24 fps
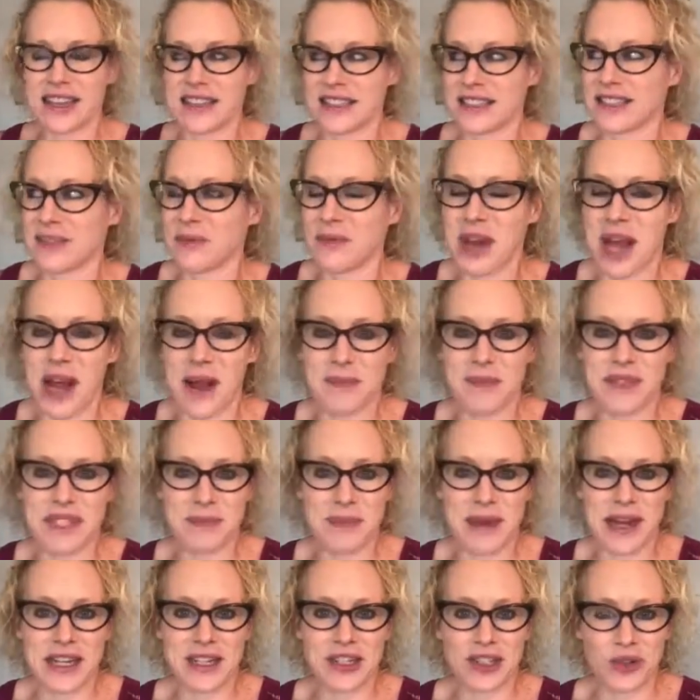Sometimes
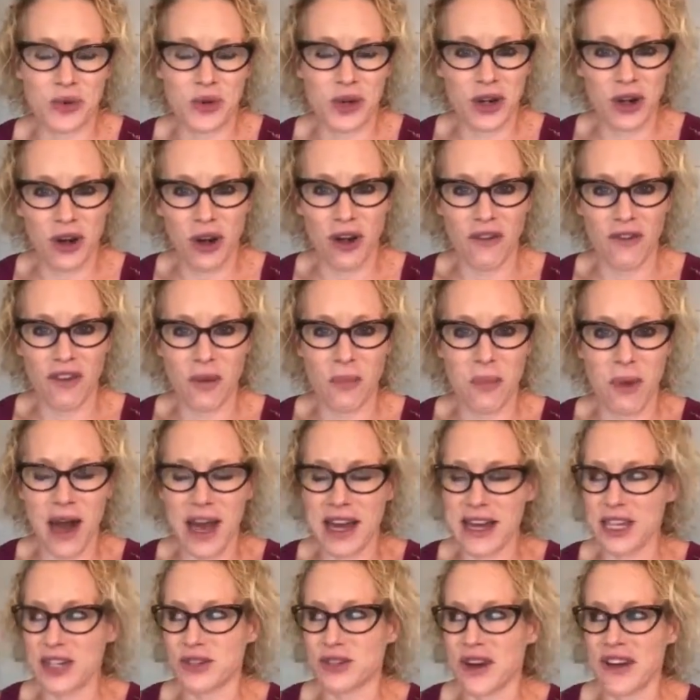my short, curvy
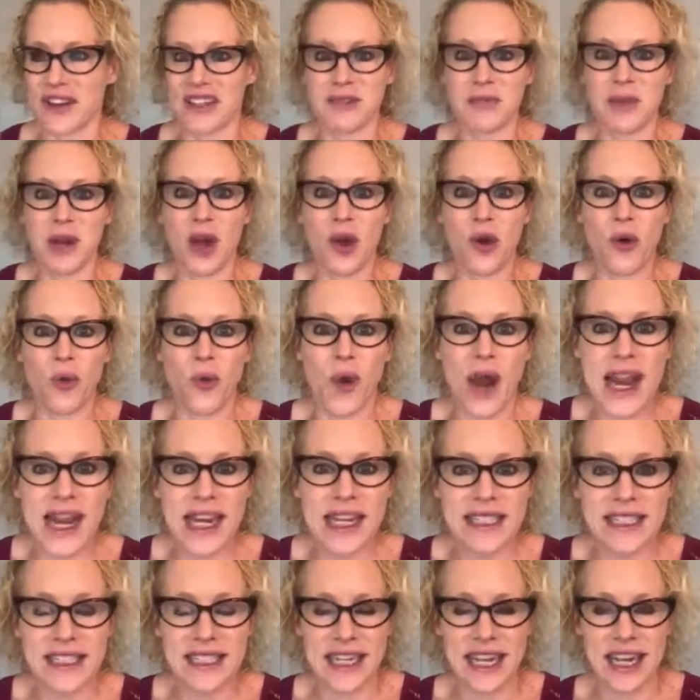body drives me
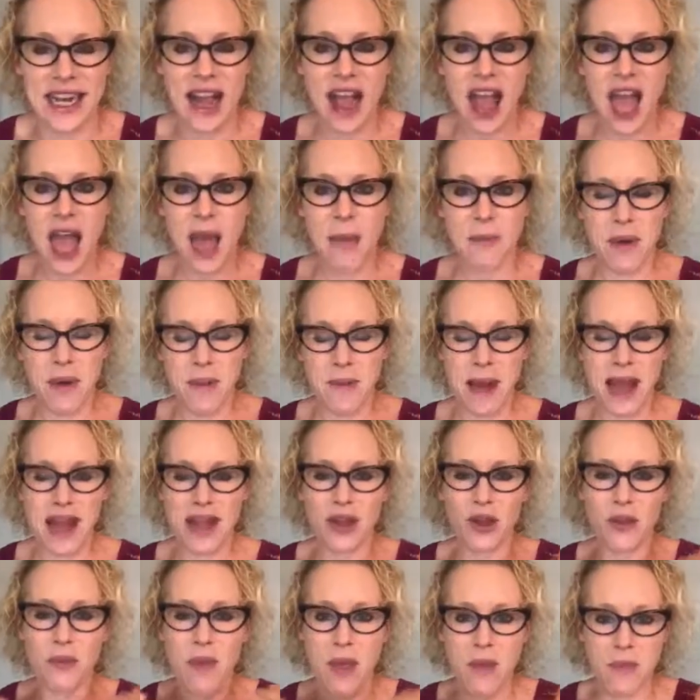crazy. But my
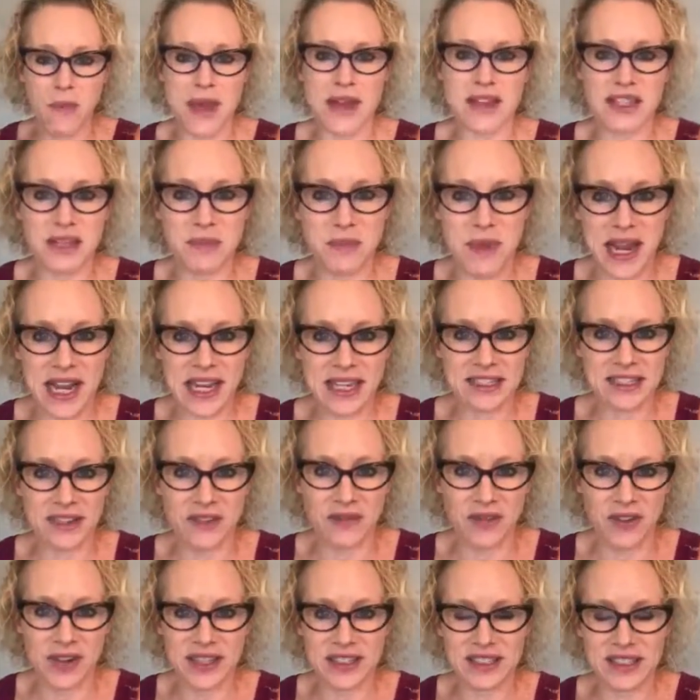commitment to make a
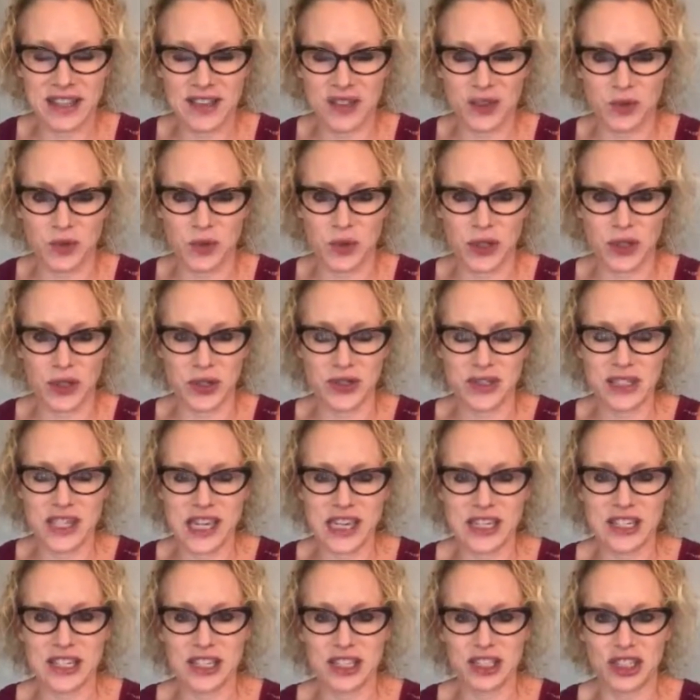difference in the world
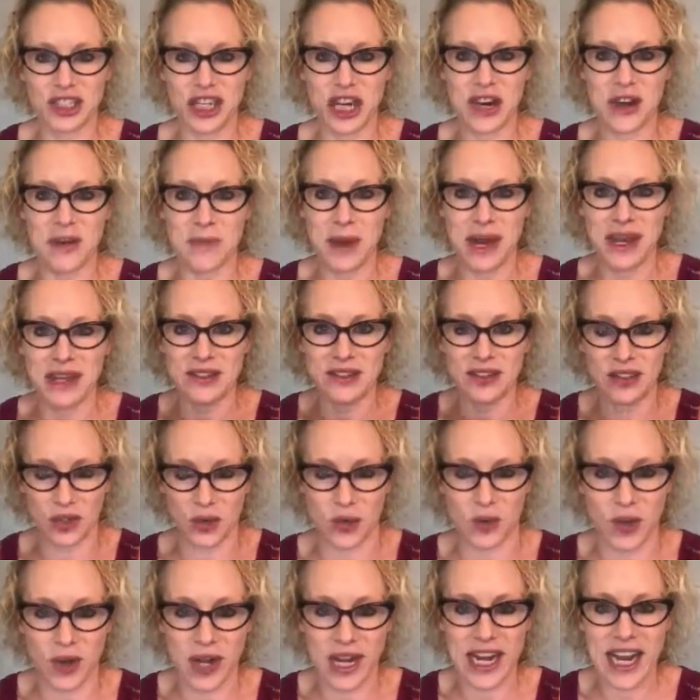and to share my
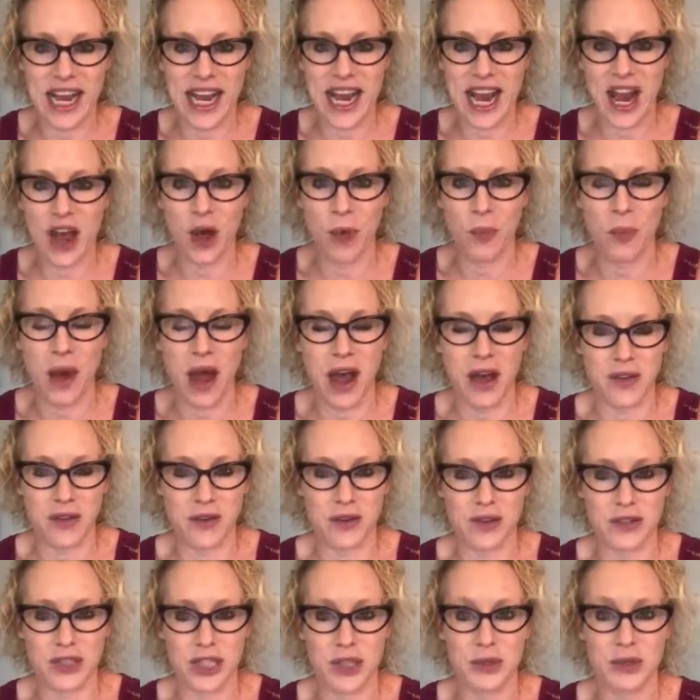story and help
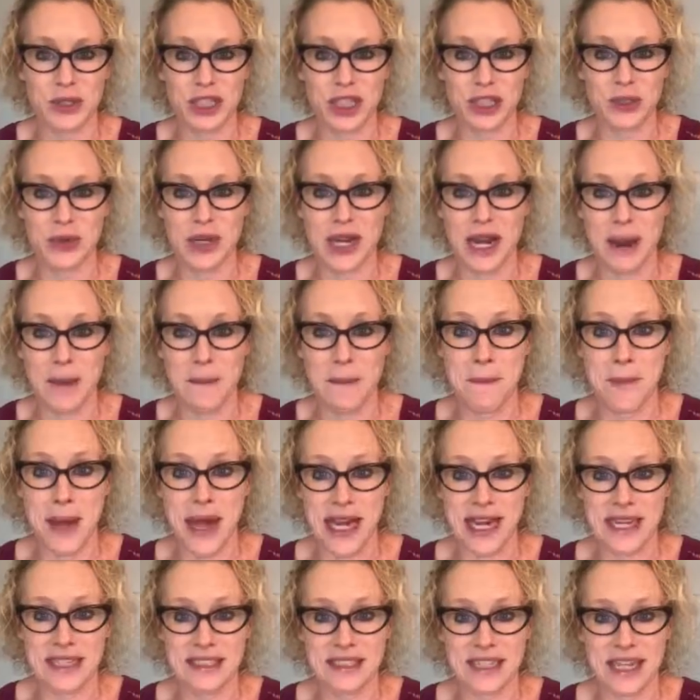others who are doing
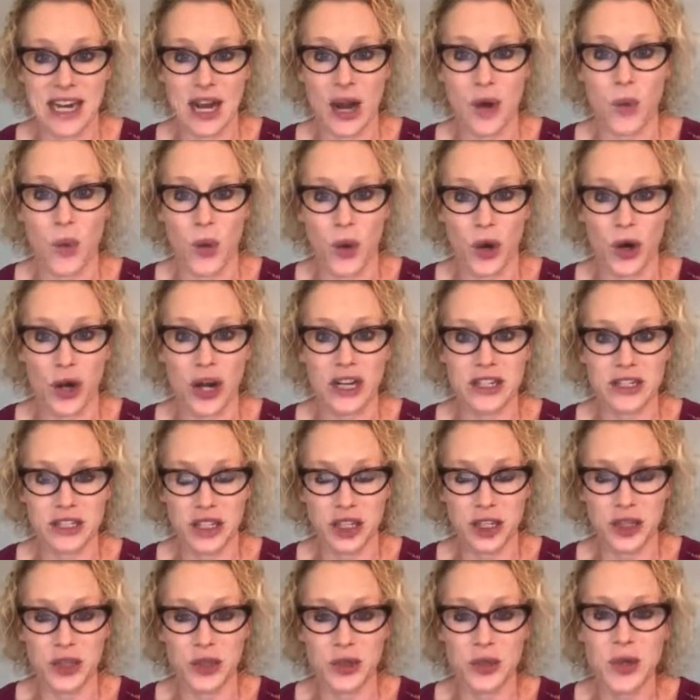amazing work
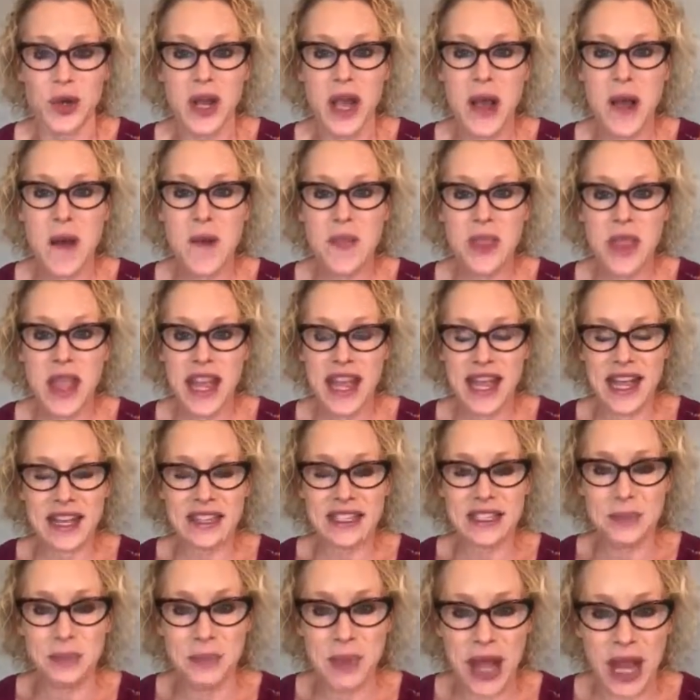too
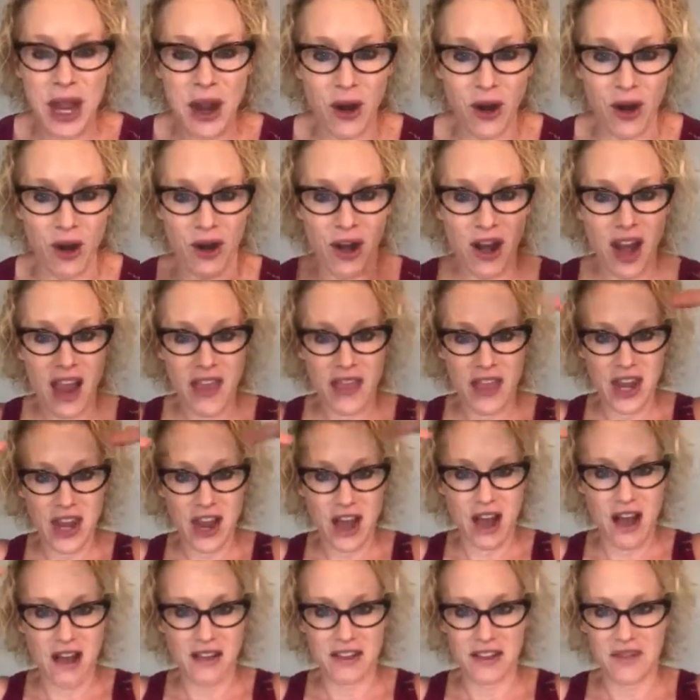is bigger than
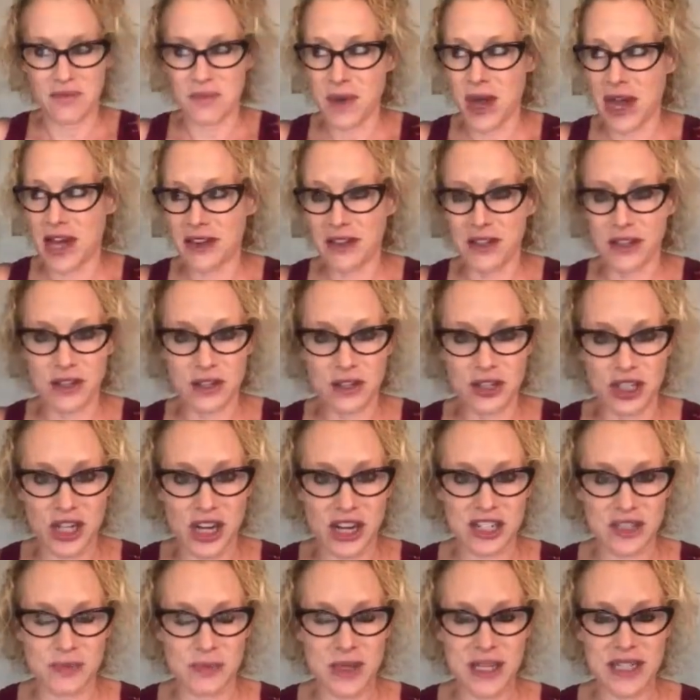all of my little
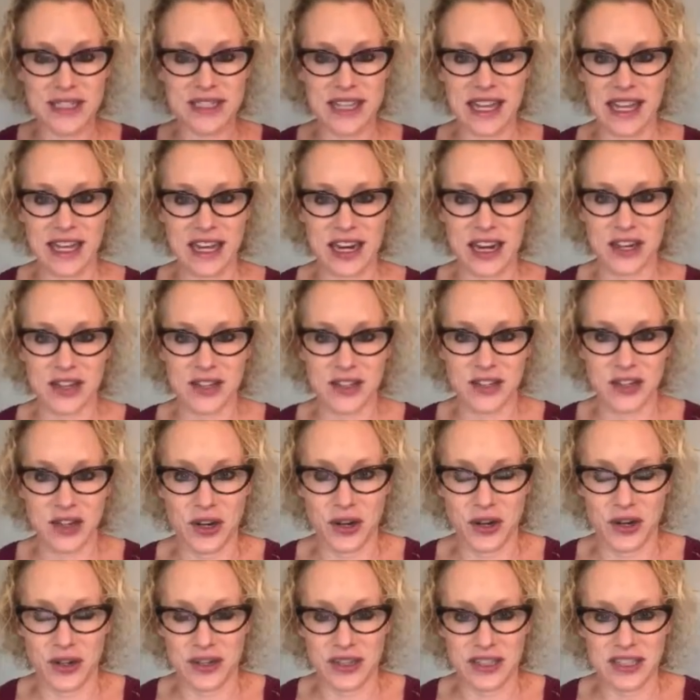judgments and
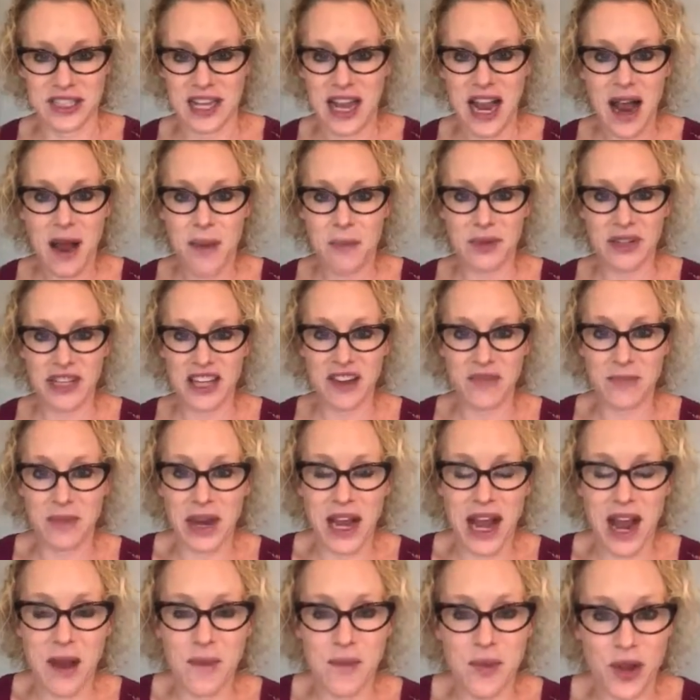concerns. Believe
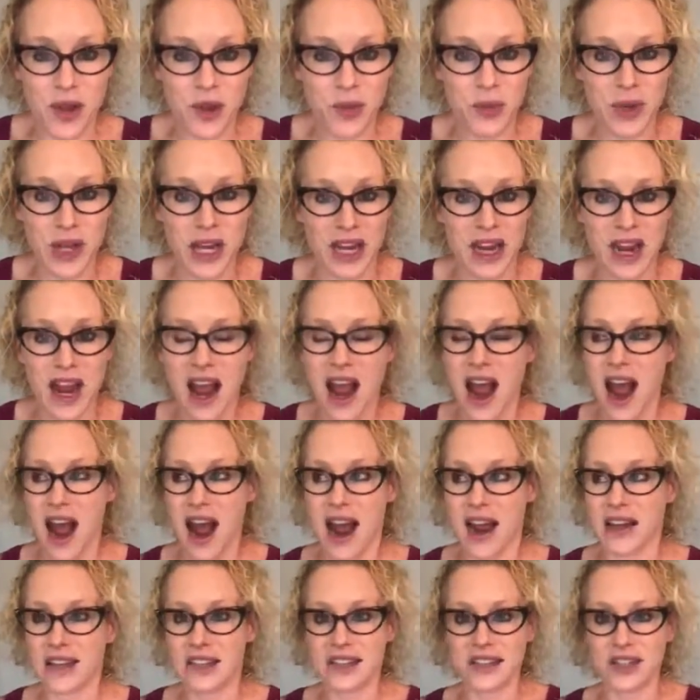me, I'm human.
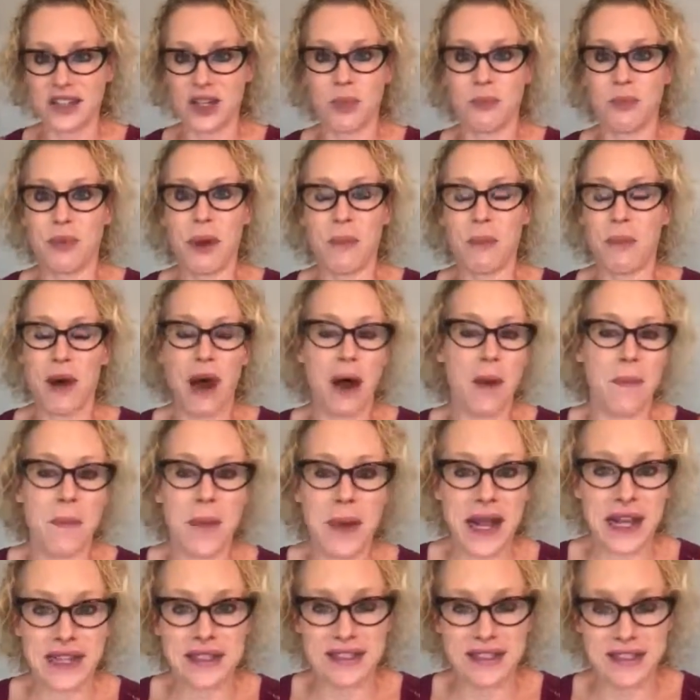I still bump up
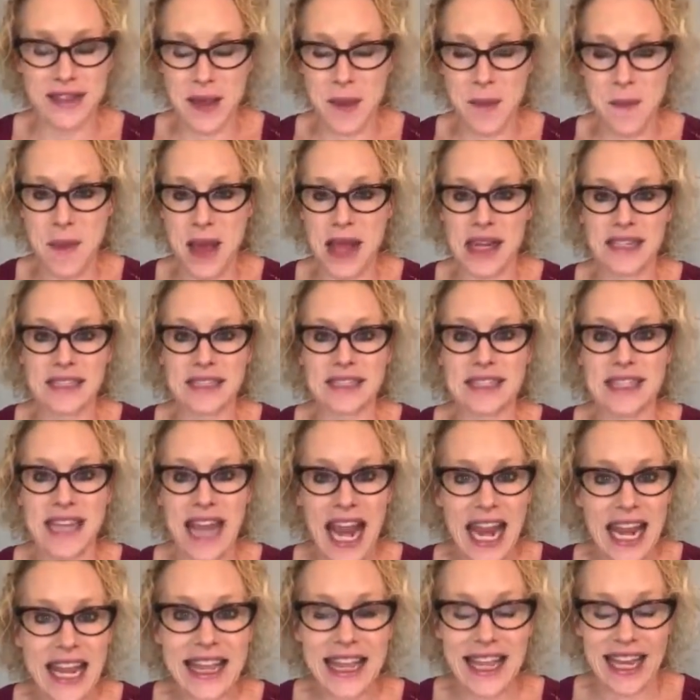against them
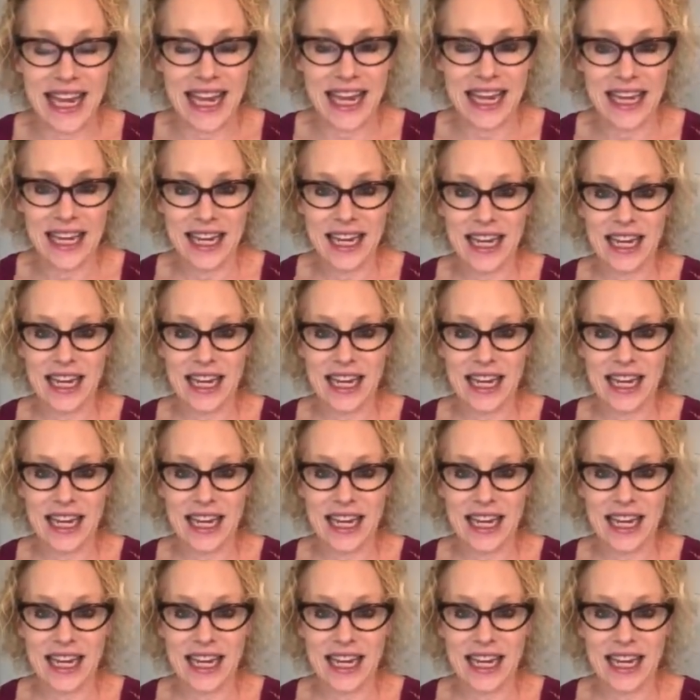daily,